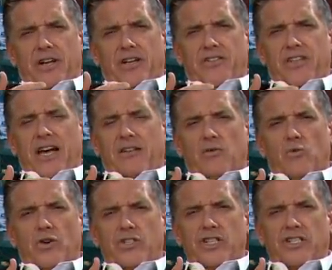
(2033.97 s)
uh, Seattle,
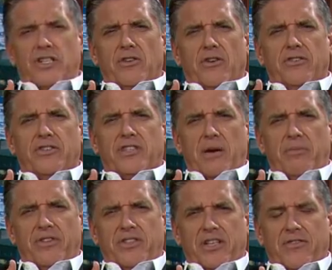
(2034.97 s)
Washington on
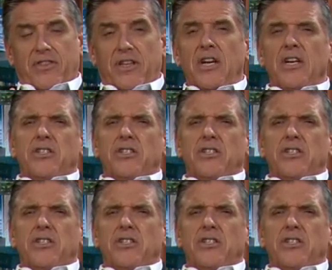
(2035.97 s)
December the 7th.